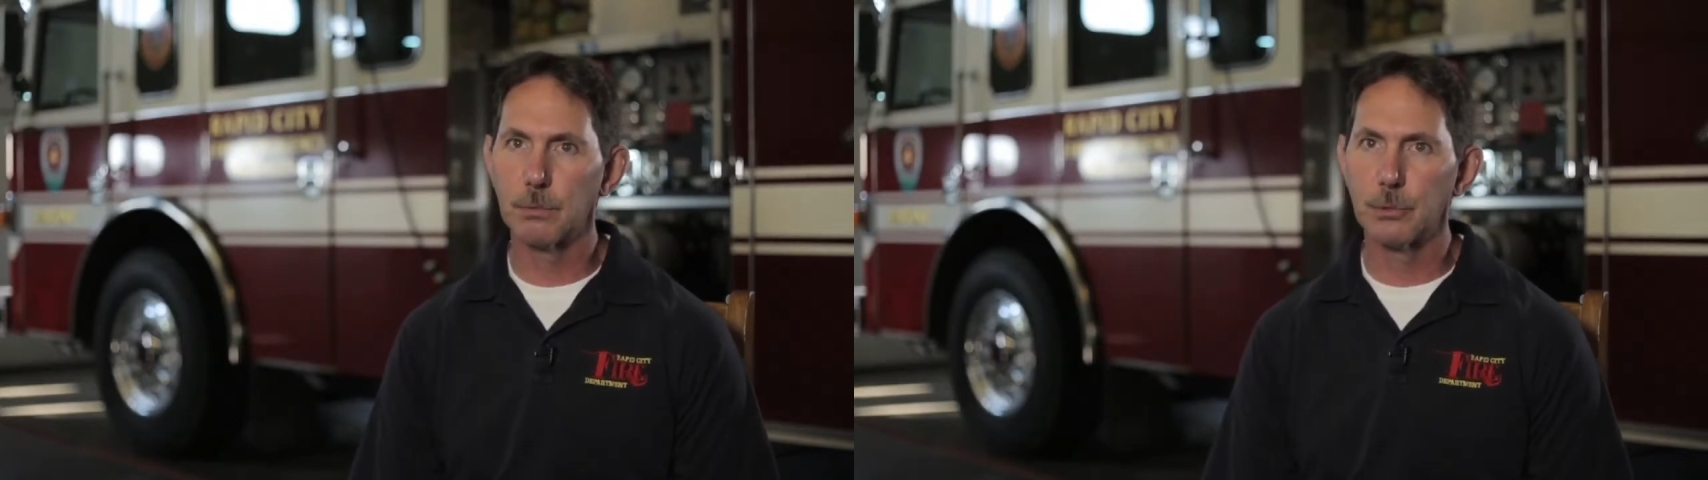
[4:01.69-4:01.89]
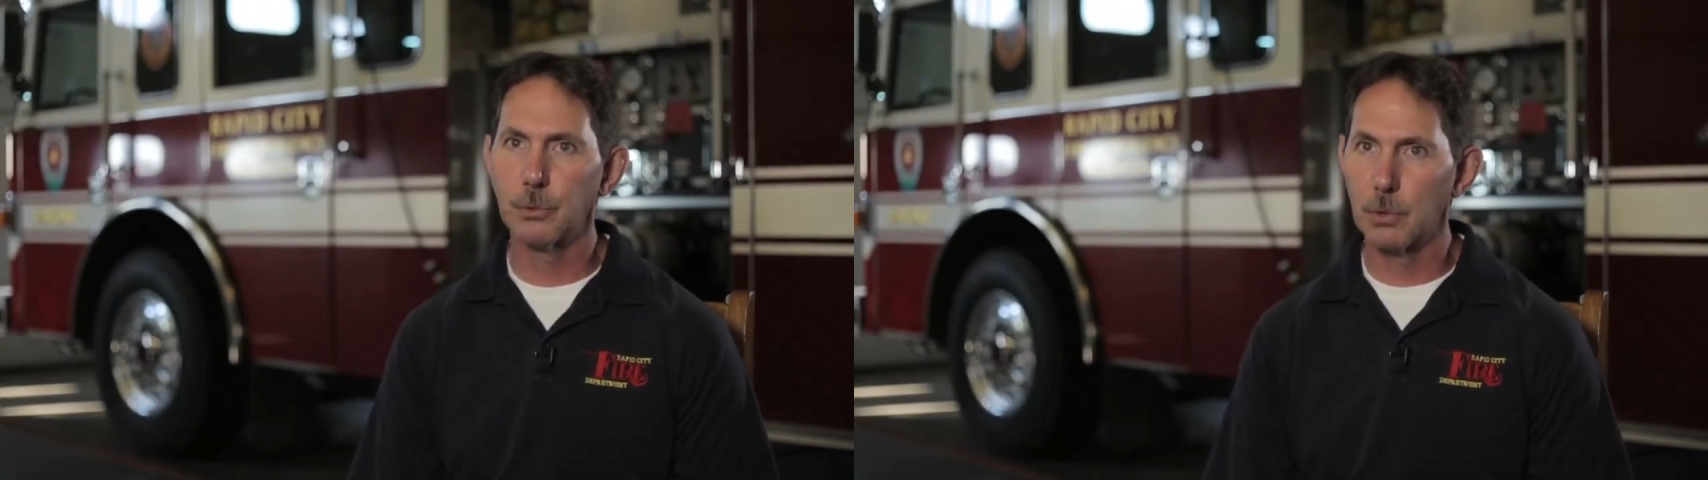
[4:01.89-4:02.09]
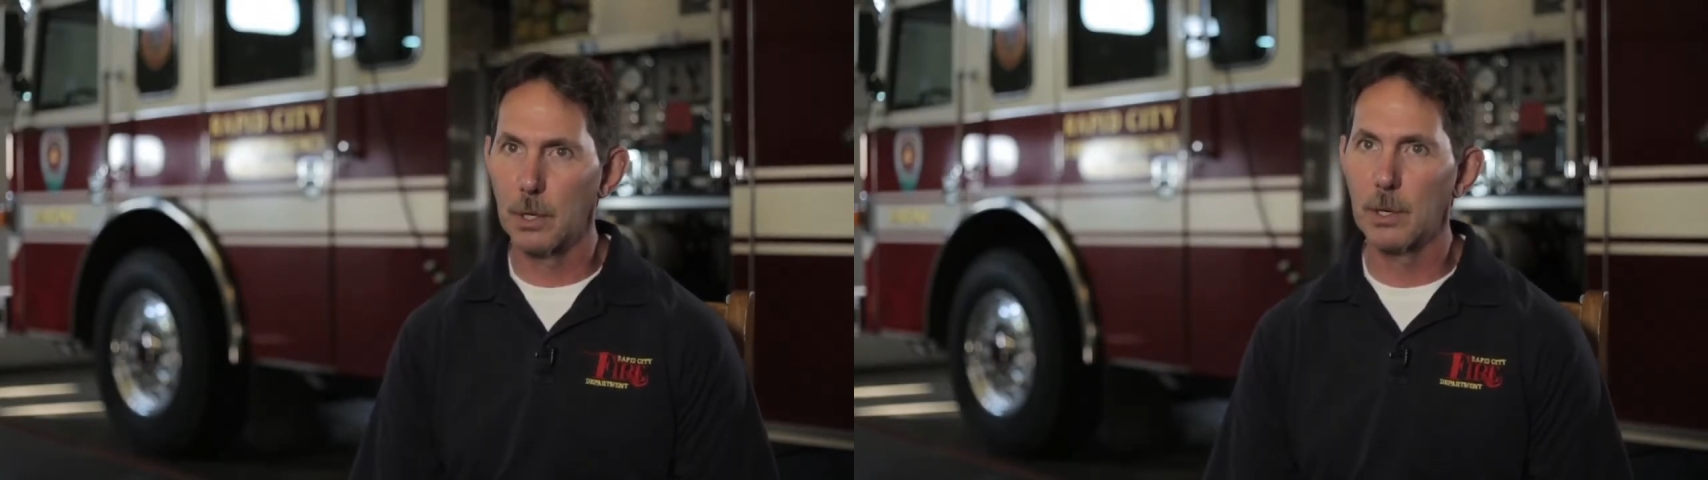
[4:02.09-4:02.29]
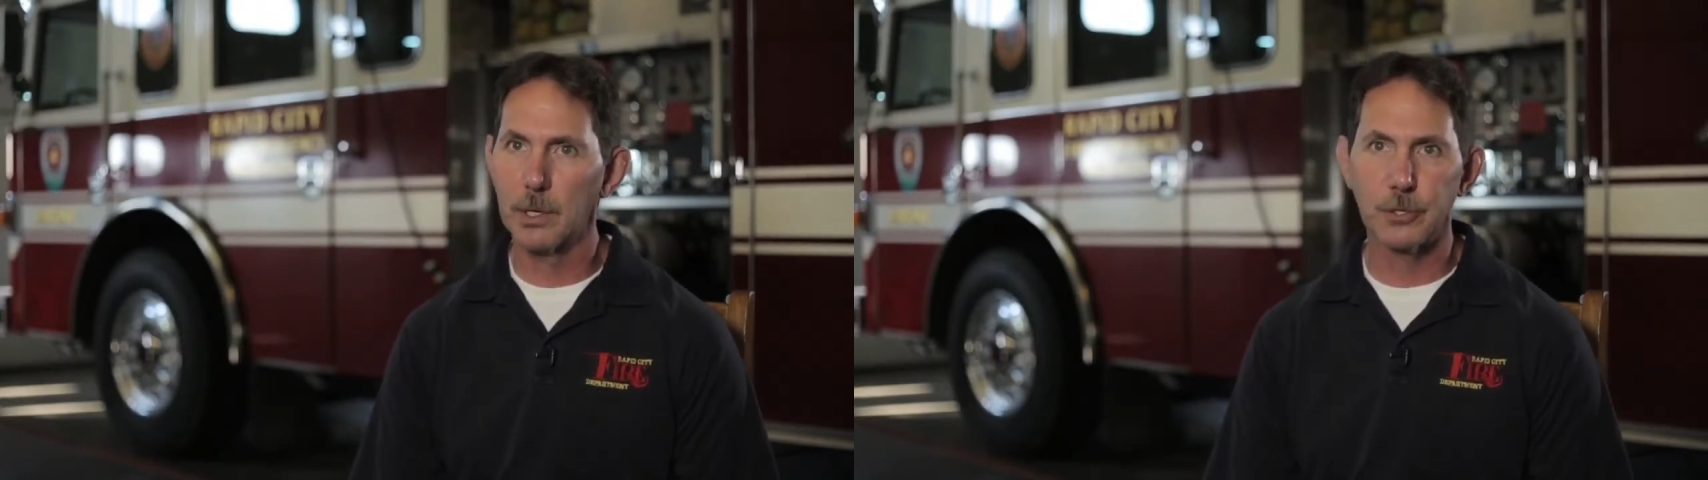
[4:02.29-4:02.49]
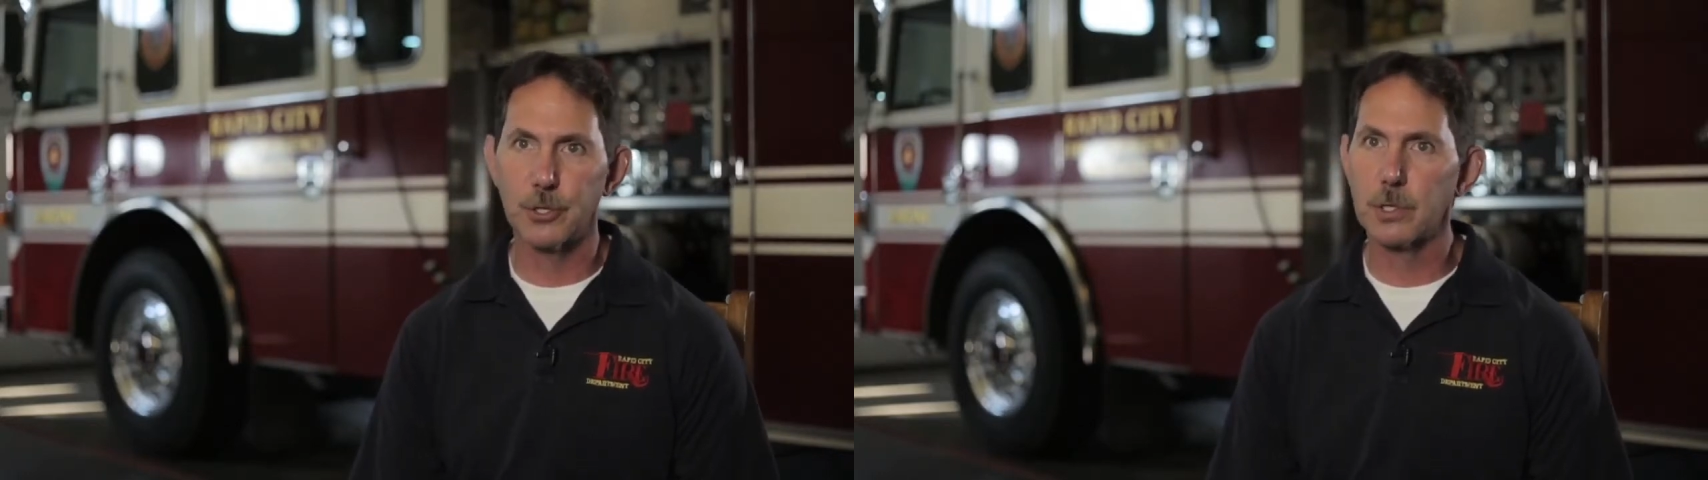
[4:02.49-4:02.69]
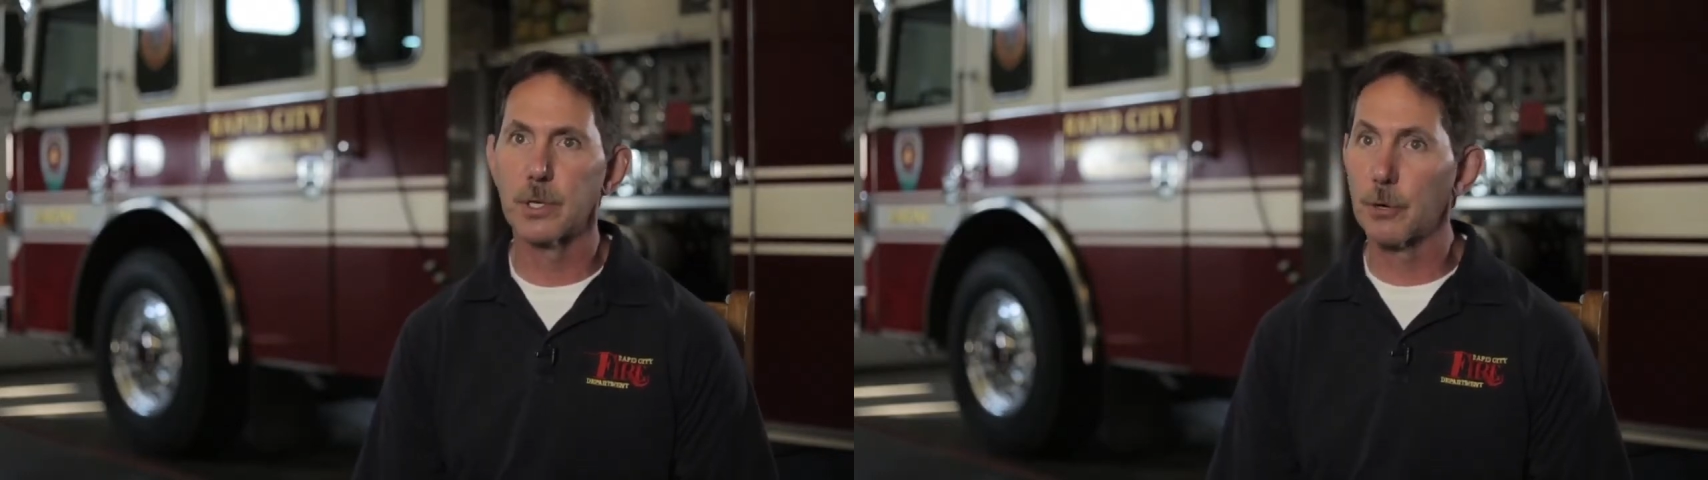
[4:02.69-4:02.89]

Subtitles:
do just an